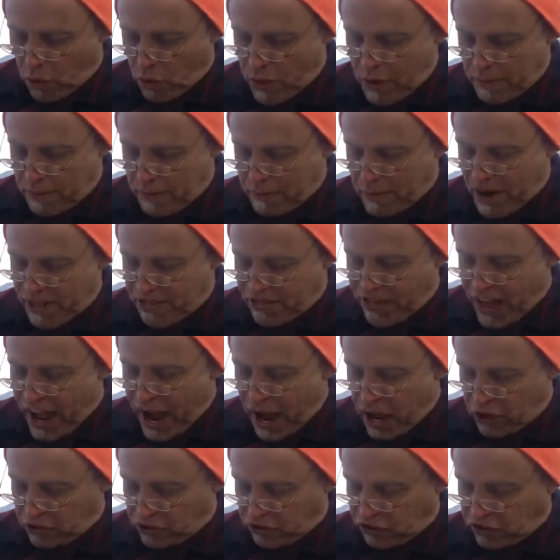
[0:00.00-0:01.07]
women by
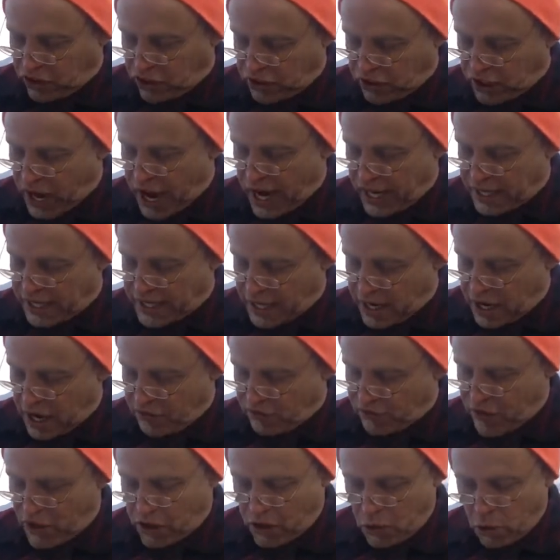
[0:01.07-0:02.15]
thousands could not tell
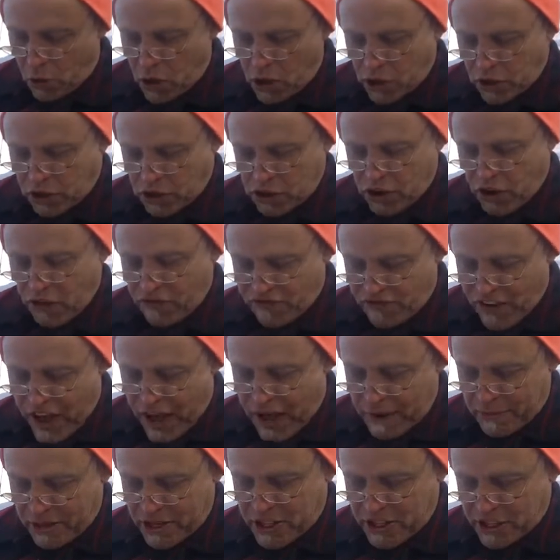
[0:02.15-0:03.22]
fellow workers or
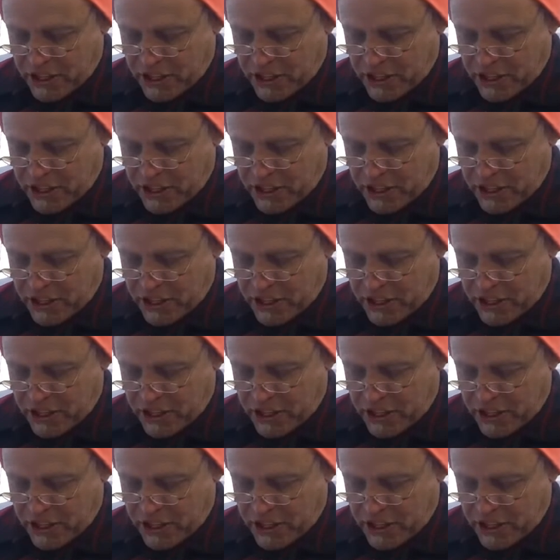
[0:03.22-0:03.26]
families.